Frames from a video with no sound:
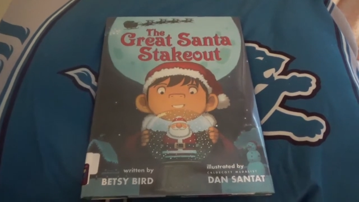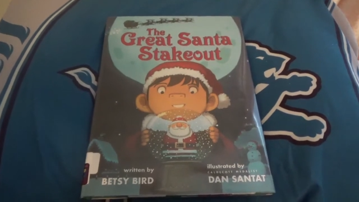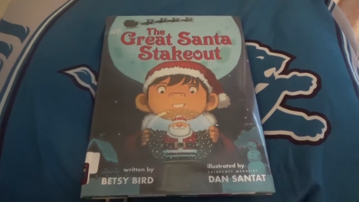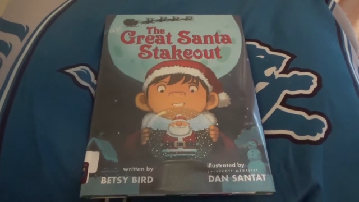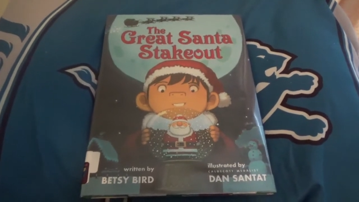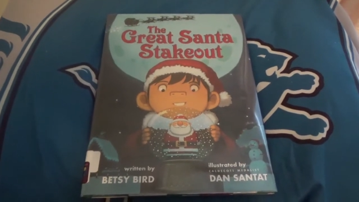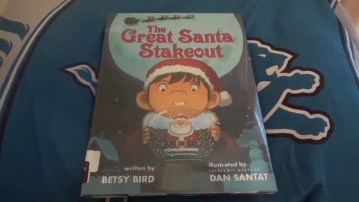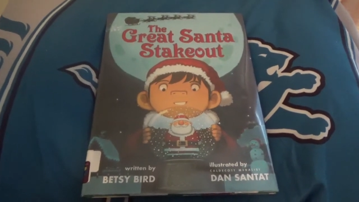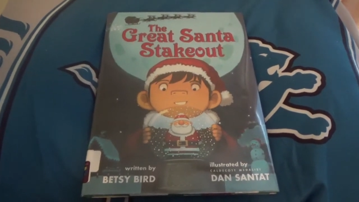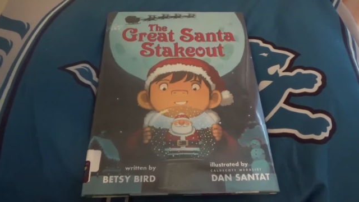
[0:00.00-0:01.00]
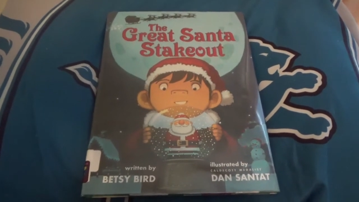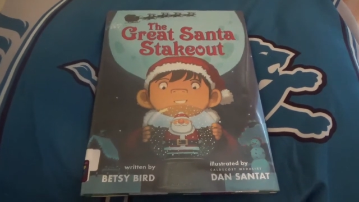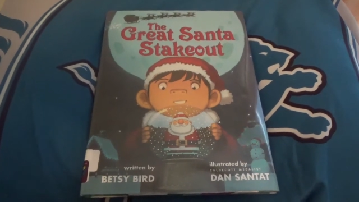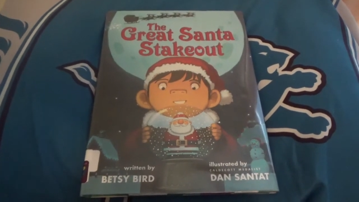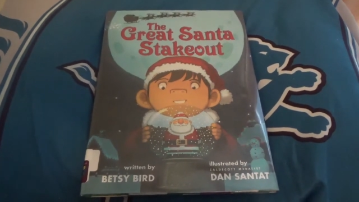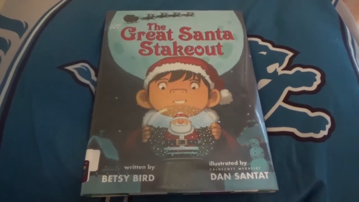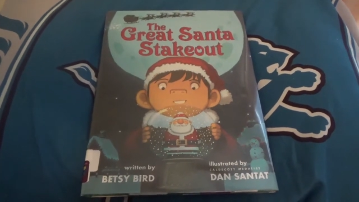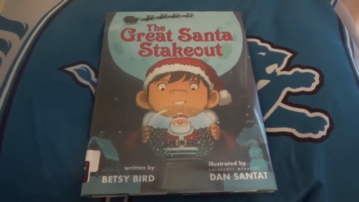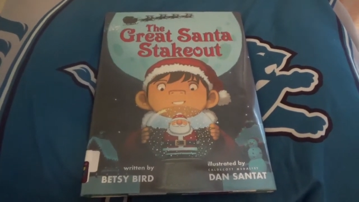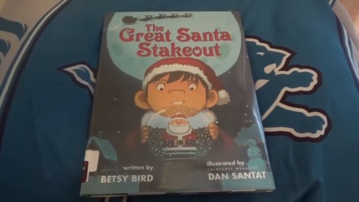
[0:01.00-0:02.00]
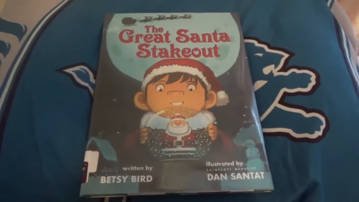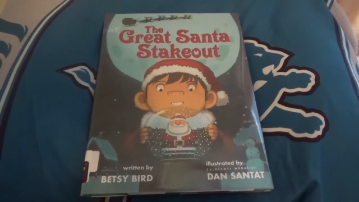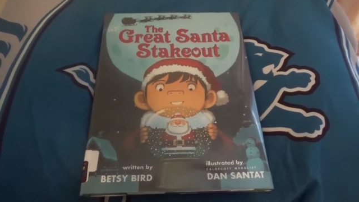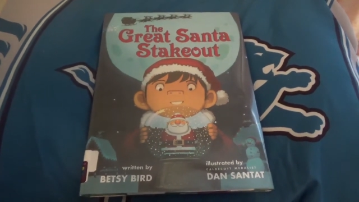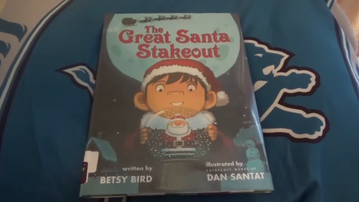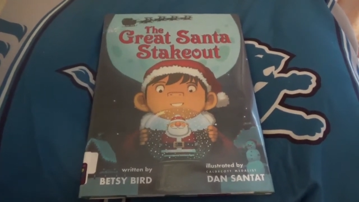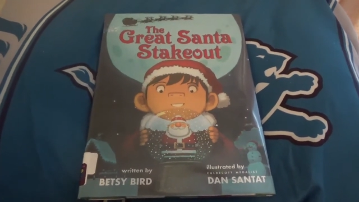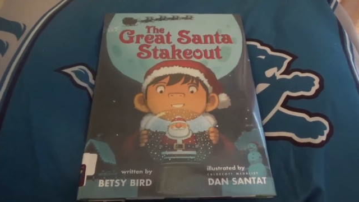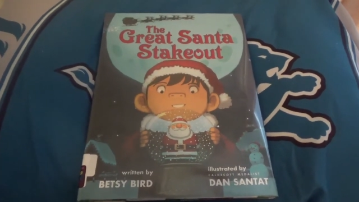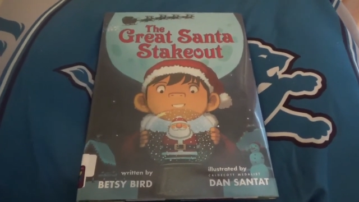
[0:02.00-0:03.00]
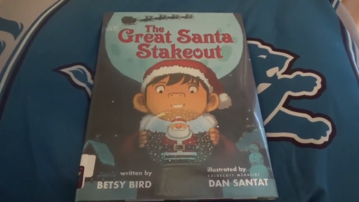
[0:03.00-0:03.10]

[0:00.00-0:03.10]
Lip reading: (no speaker visible)